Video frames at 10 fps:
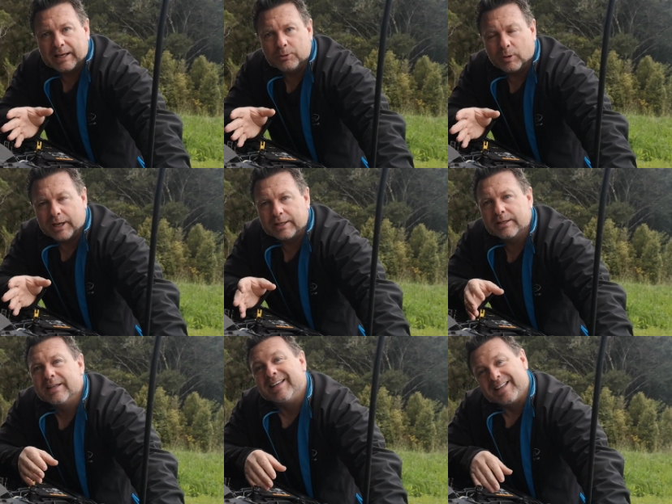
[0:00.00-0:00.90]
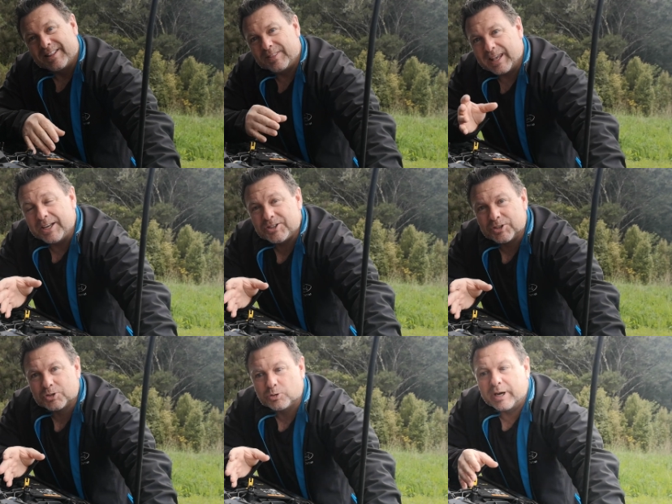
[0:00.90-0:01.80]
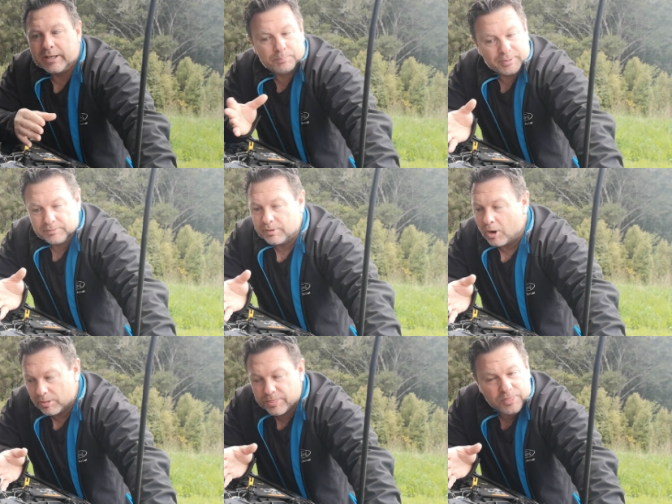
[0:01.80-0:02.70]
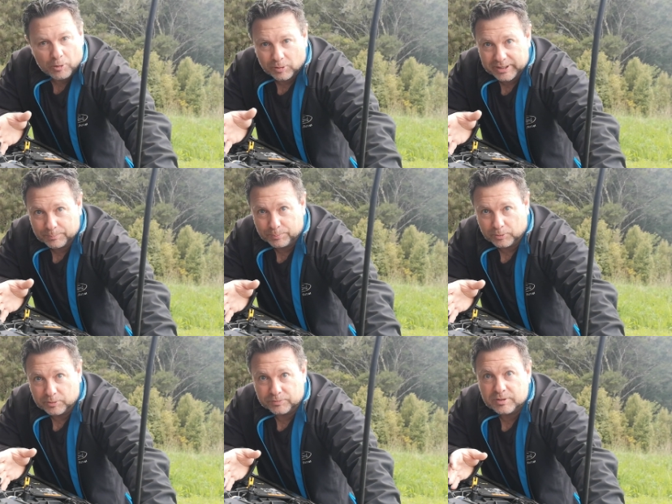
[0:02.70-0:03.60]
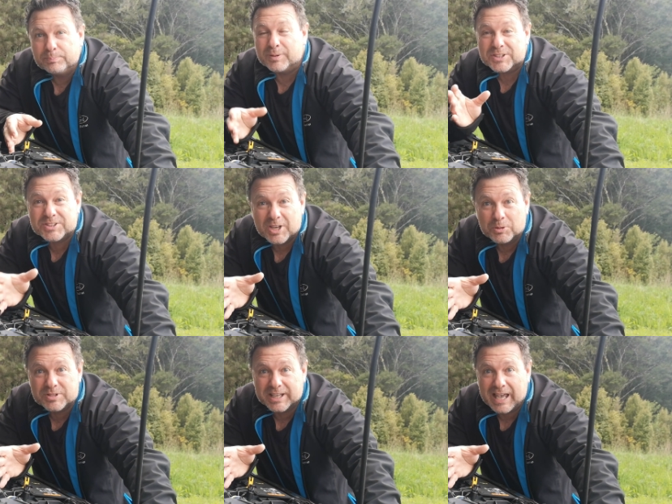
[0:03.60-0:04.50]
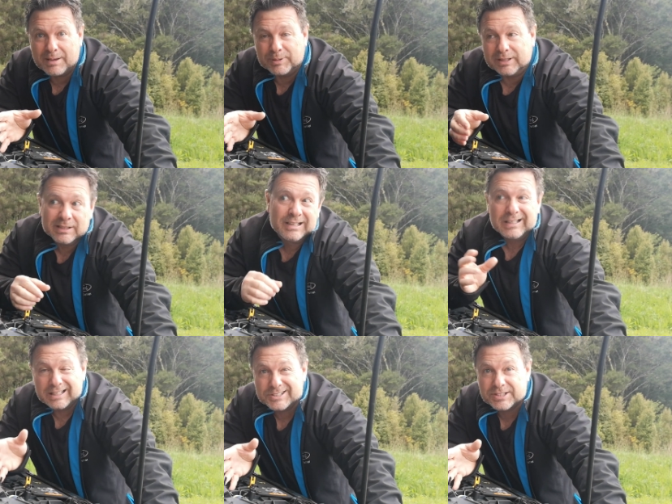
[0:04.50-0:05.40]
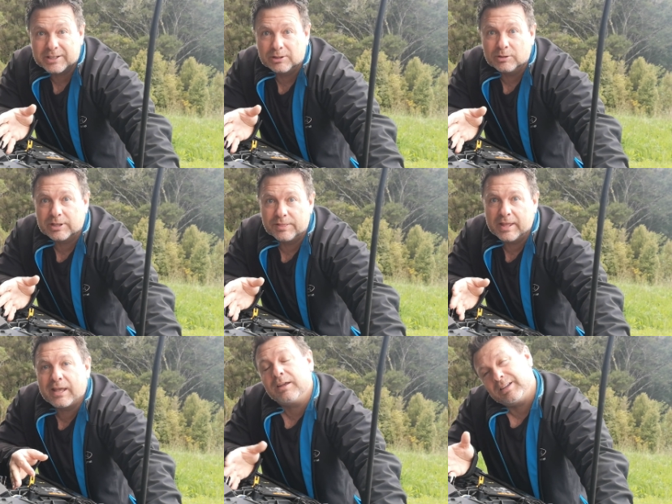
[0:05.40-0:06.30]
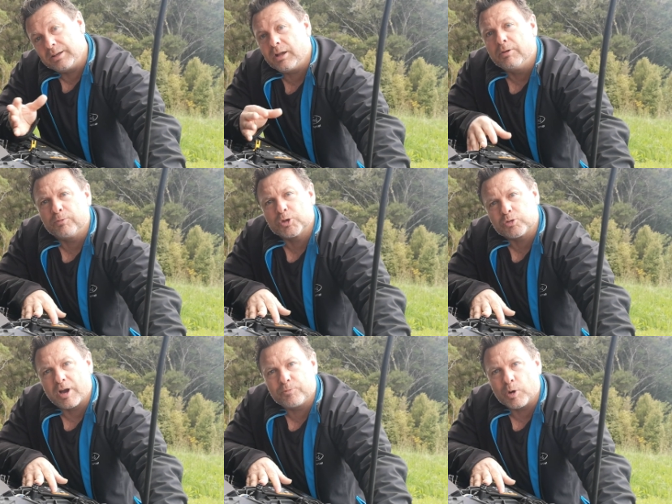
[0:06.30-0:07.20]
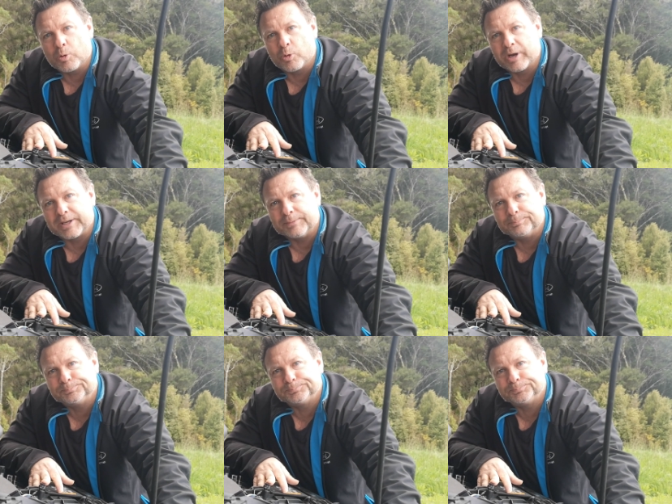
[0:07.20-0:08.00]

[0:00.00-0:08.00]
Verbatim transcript: Anyway, the engine's great and been thoroughly improved, but so's the cabin. Let's take a look in there and go for a drive while we're at it.